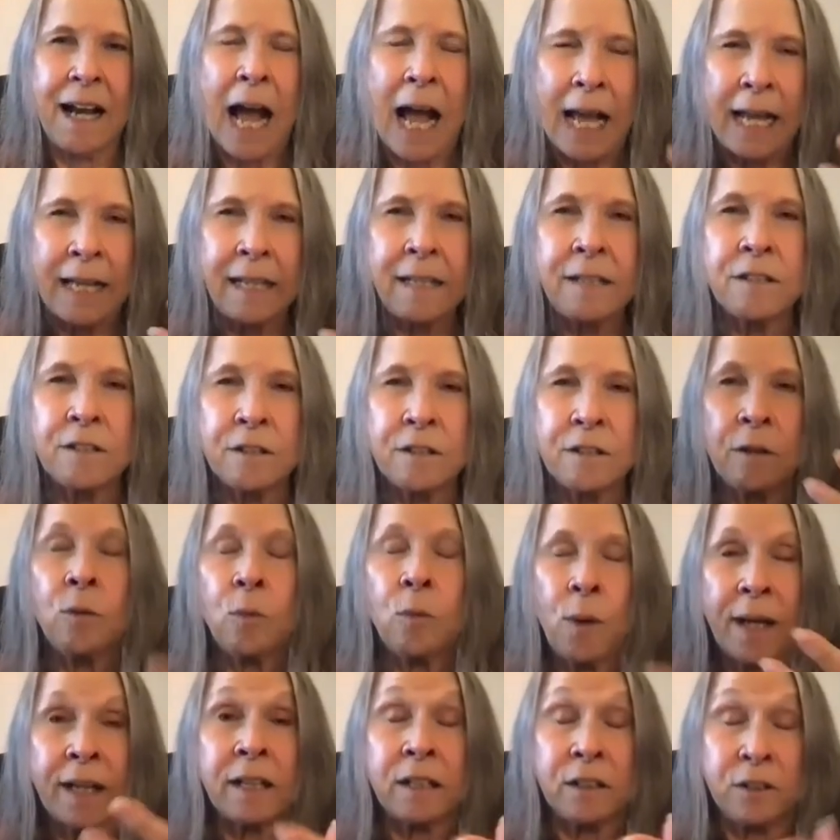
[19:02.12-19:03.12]
I
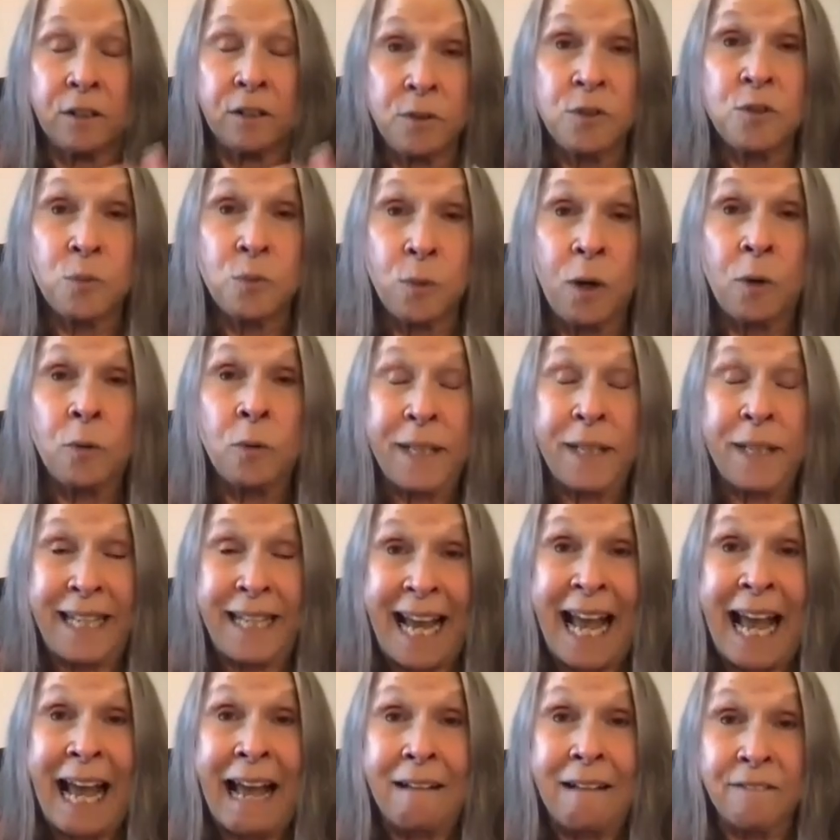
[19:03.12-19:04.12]
don't want to lose what we
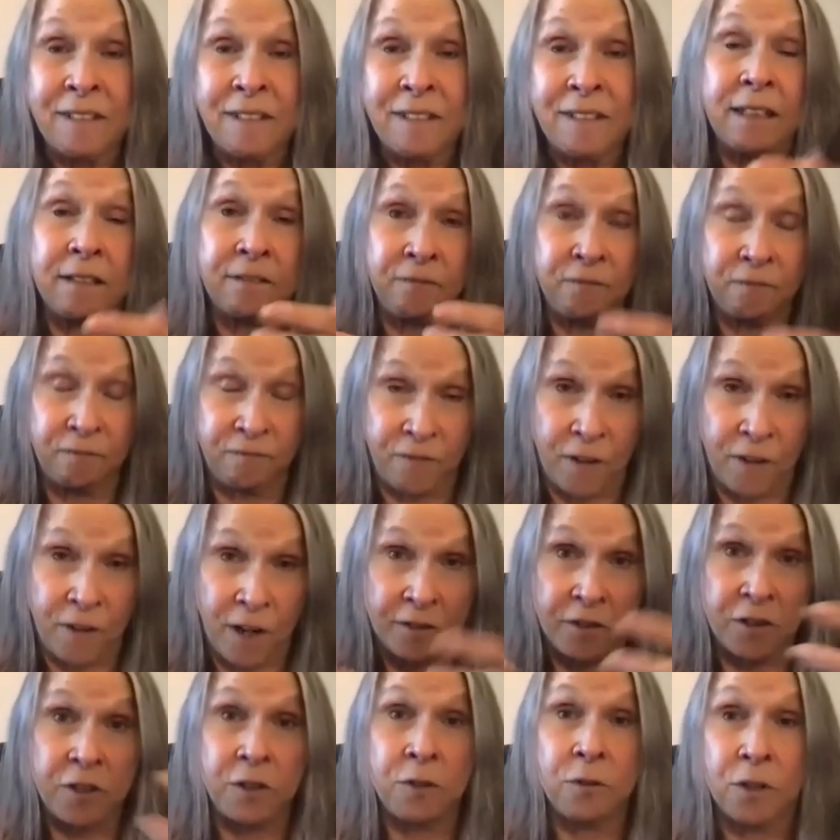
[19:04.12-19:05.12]
have. And then
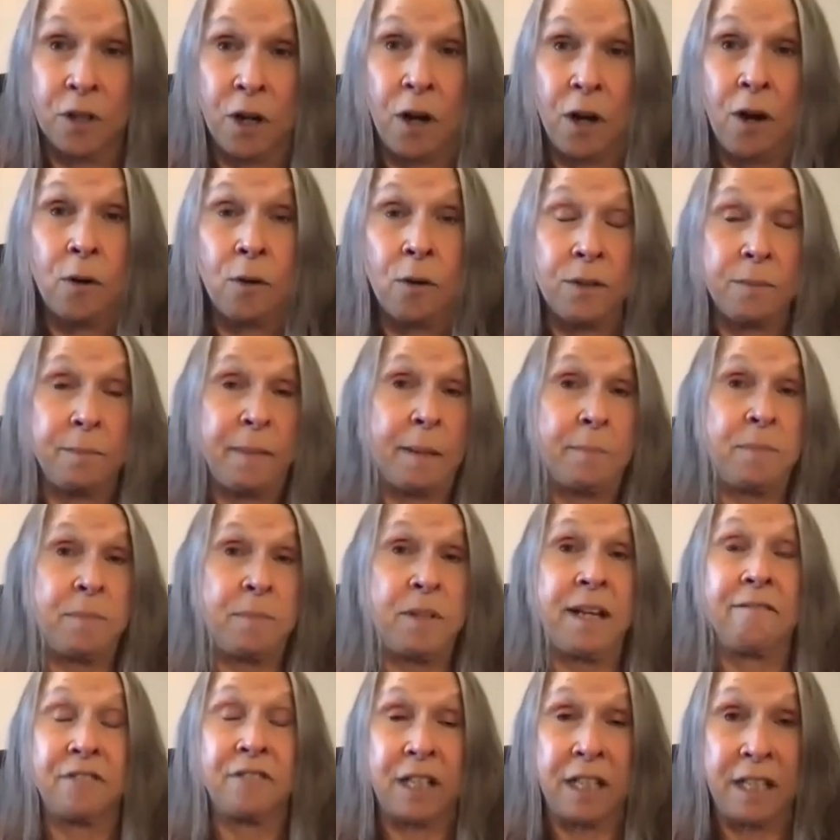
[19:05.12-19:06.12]
farther you go, and
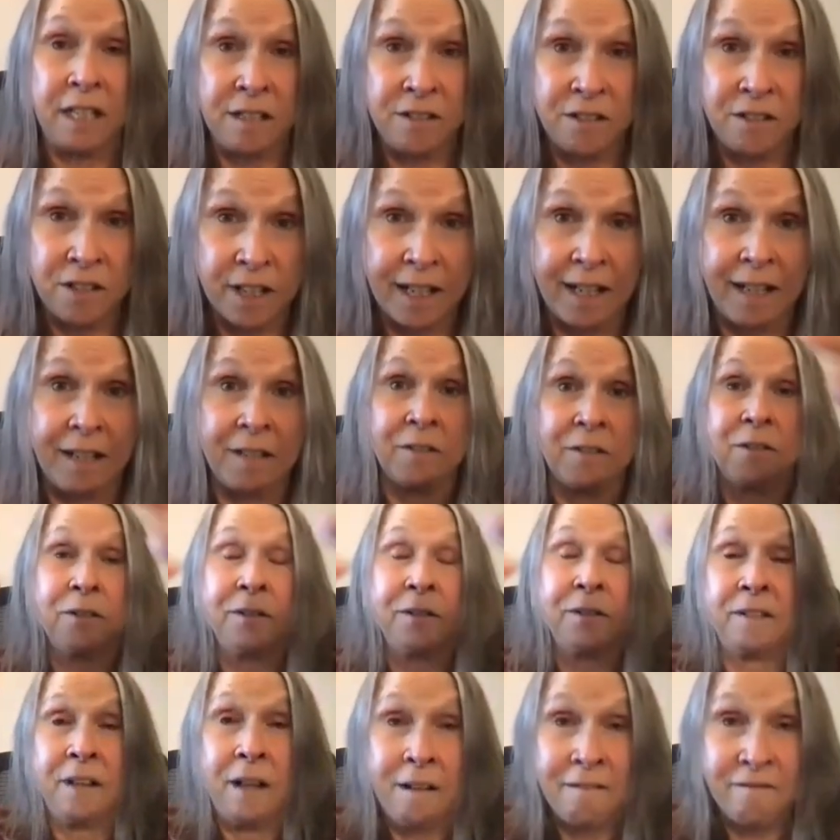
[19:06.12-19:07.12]
maybe you have kids together
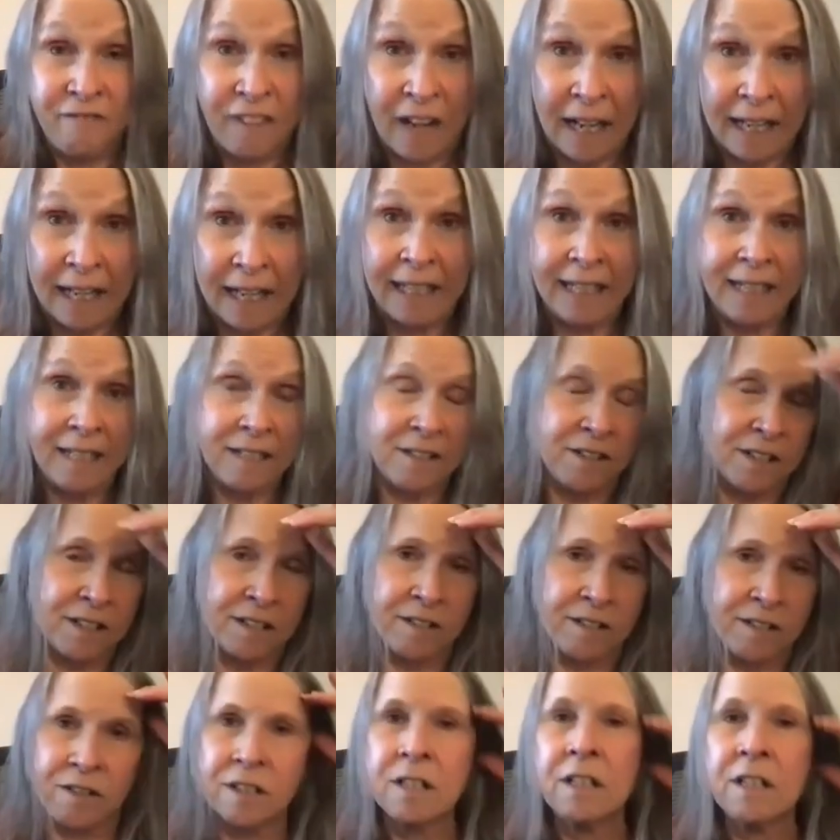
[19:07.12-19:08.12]
and
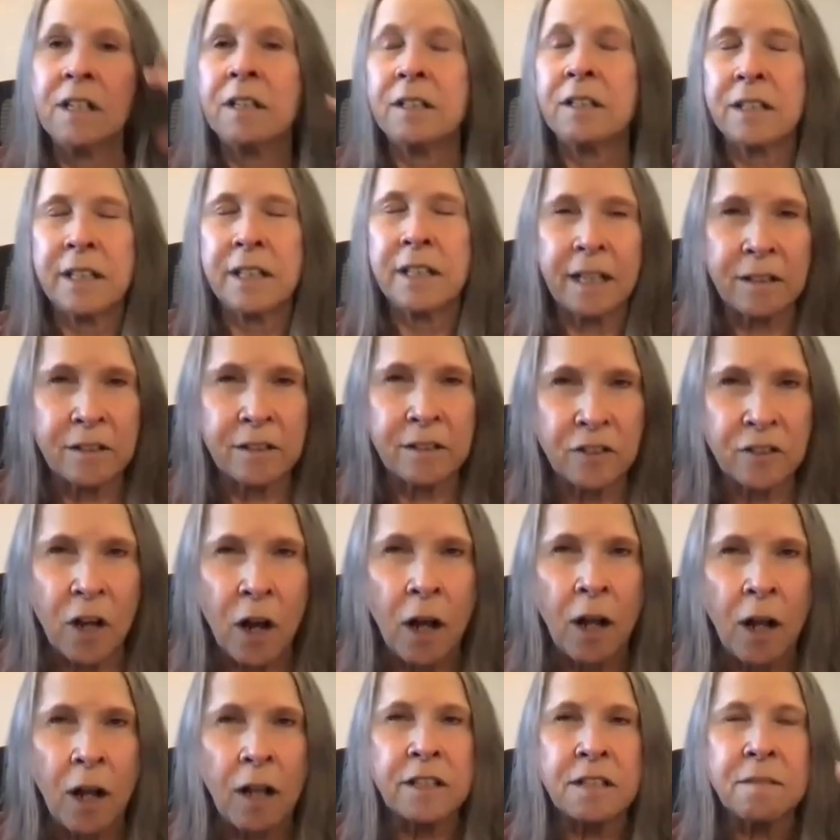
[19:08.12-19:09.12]
finances together, there's
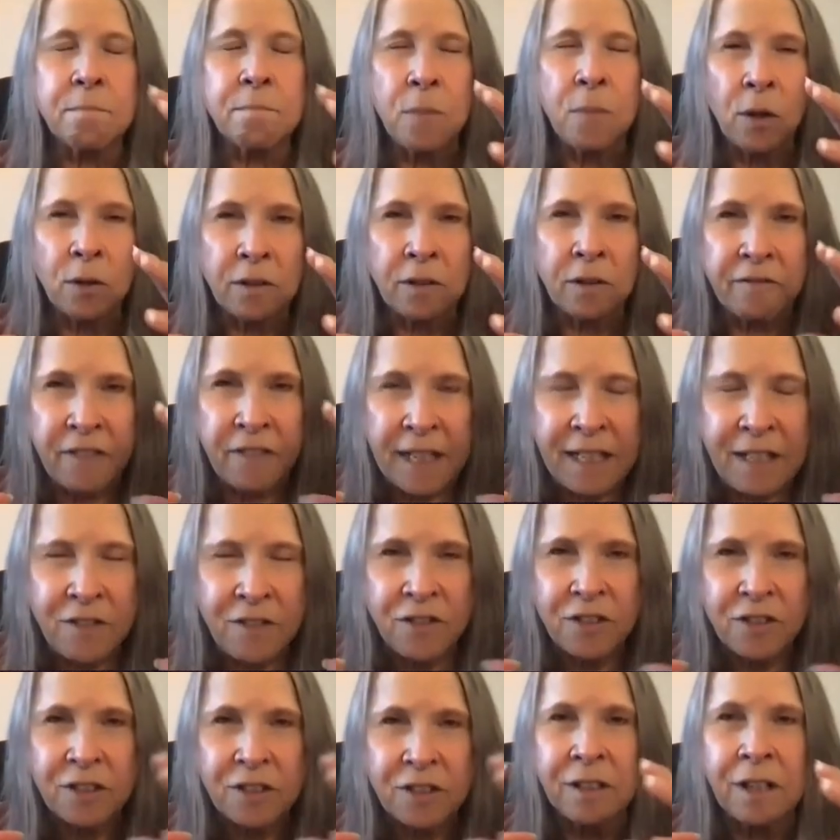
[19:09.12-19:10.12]
all this
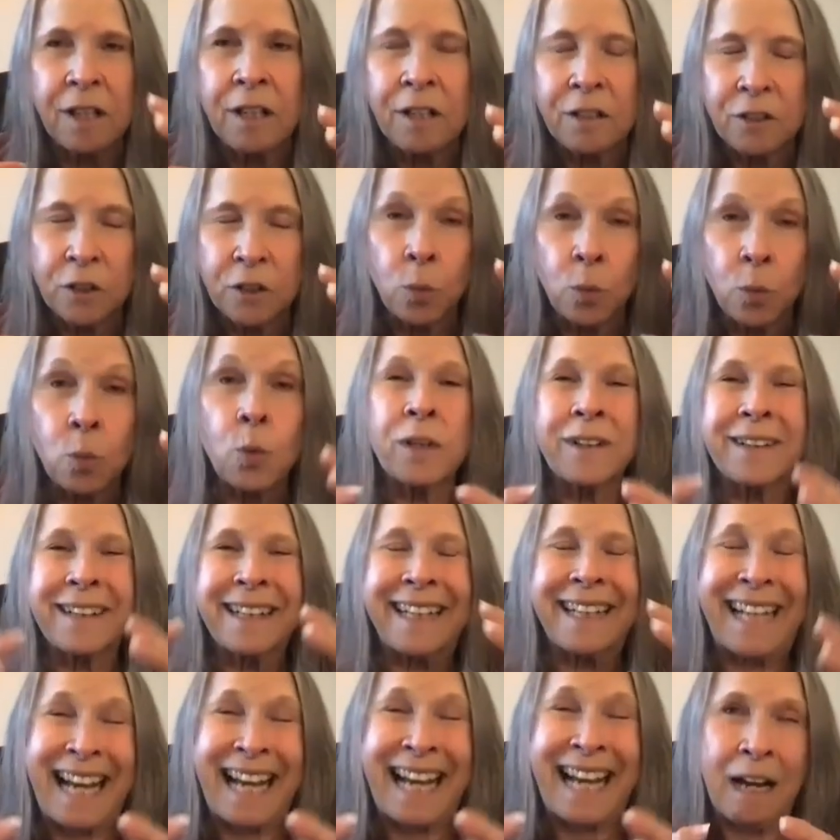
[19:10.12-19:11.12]
motivation to work
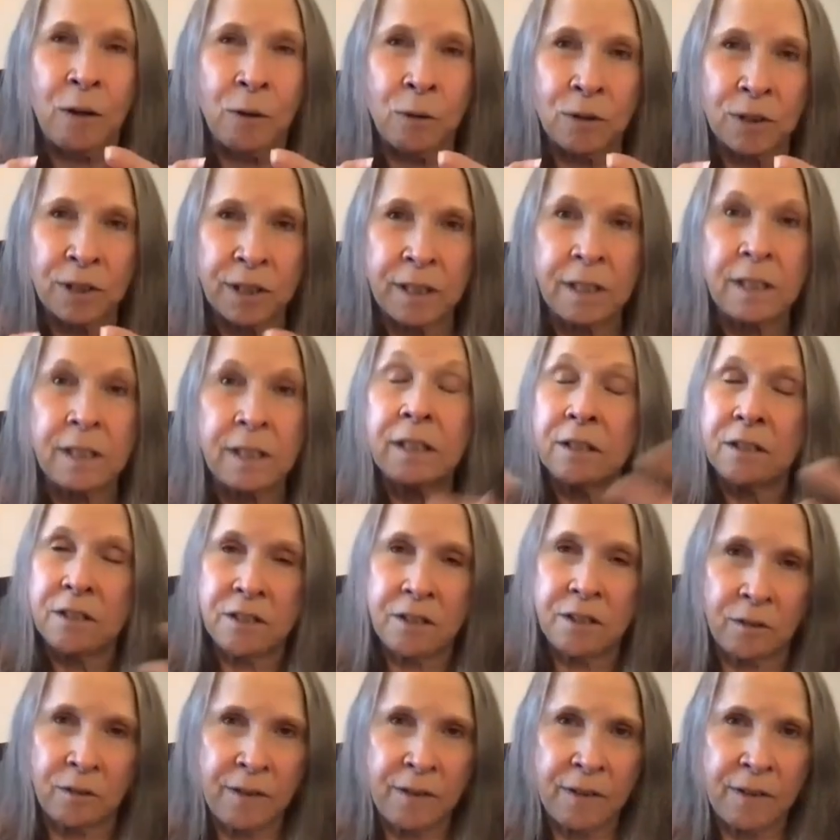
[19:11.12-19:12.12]
it out.
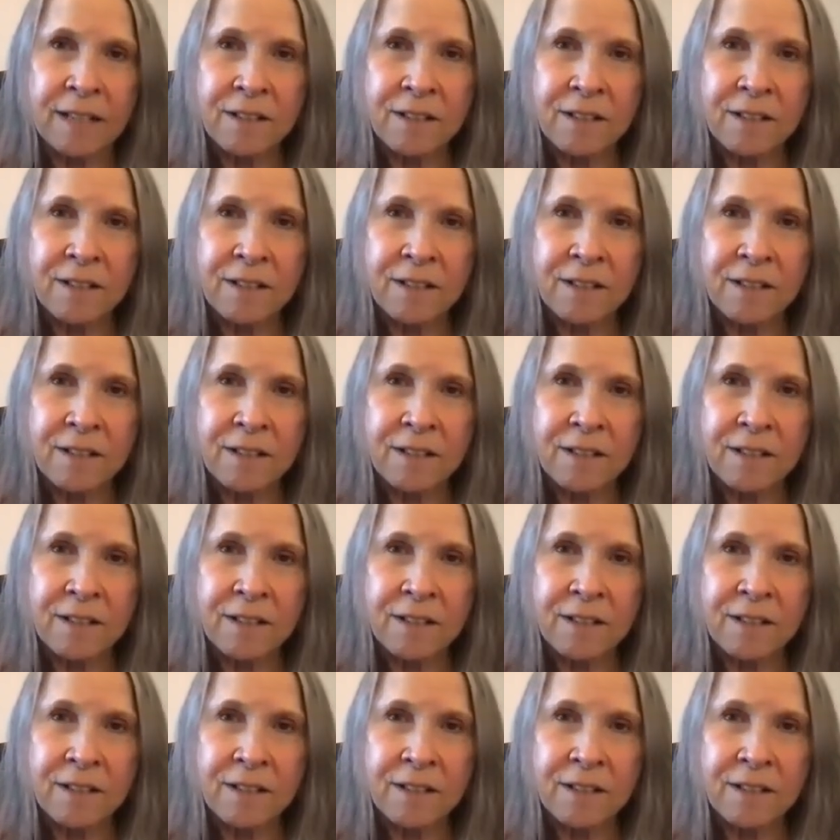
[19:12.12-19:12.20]
So mm.